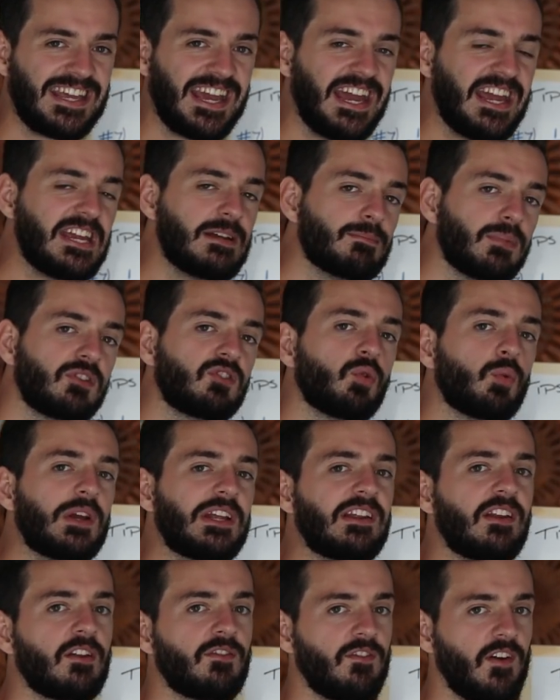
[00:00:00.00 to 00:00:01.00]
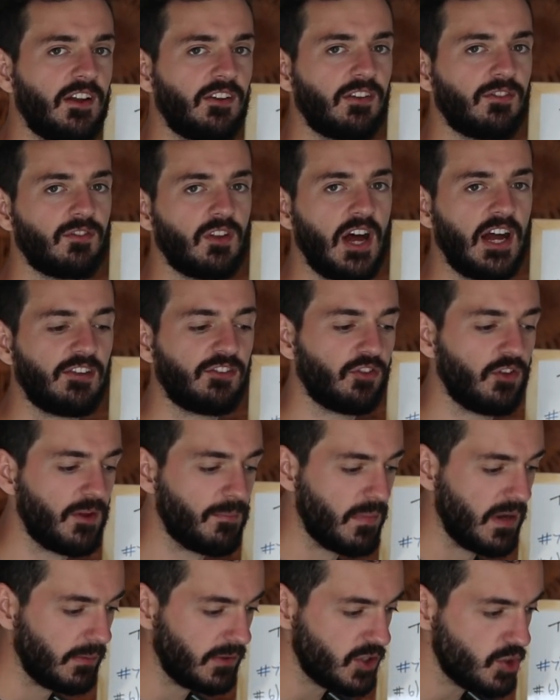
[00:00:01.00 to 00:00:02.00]
get in between the defensive line so
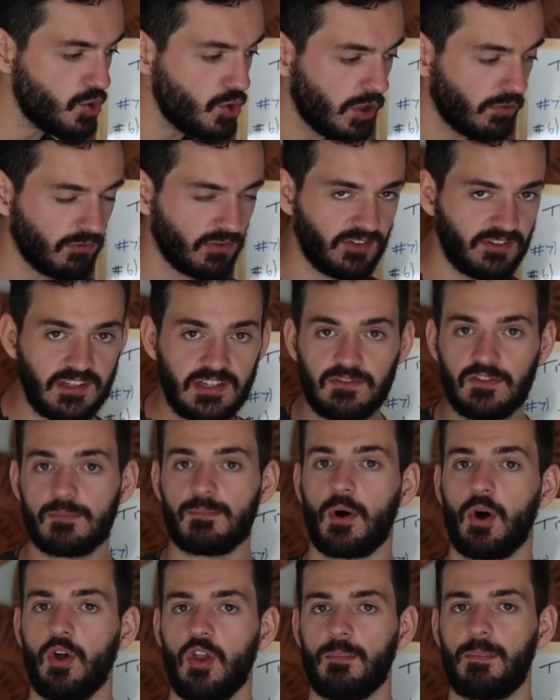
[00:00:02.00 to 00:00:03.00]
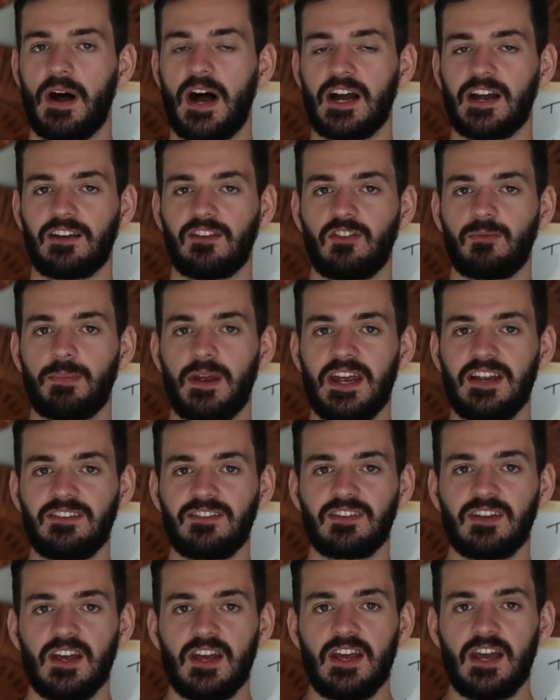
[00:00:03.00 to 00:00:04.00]
that maybe you can receive the ball in the pocket of
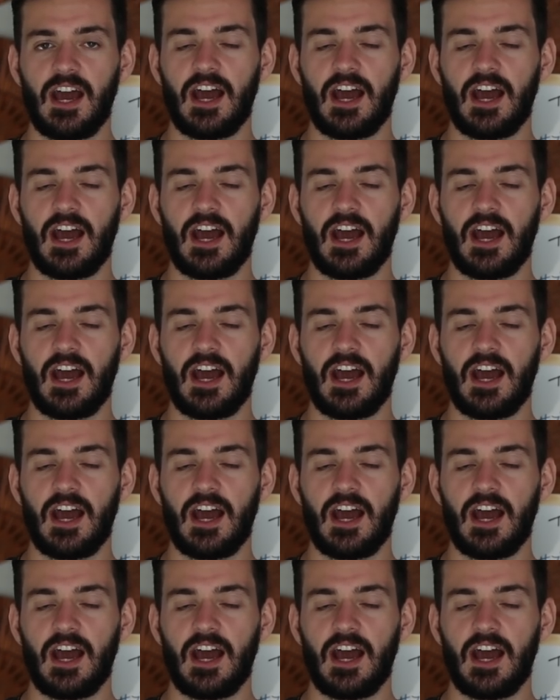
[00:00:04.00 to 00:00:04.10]
space,